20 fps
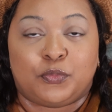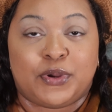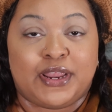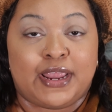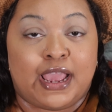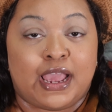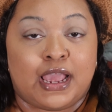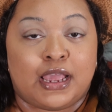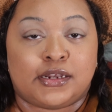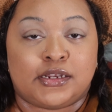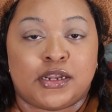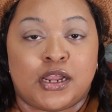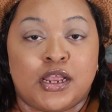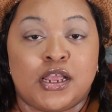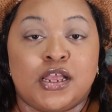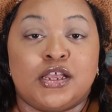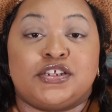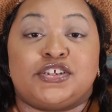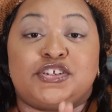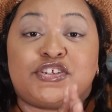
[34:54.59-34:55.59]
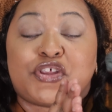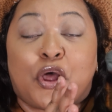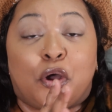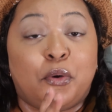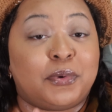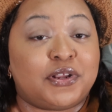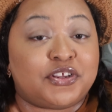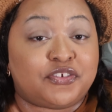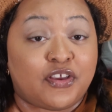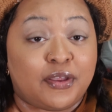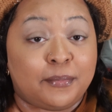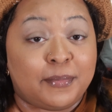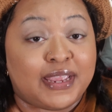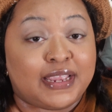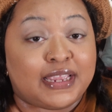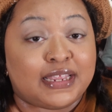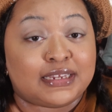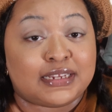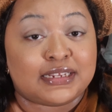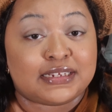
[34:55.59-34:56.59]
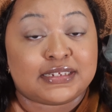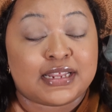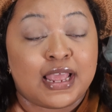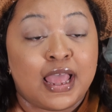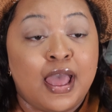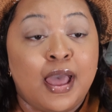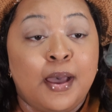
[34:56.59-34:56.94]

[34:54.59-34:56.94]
We had so much fun making this.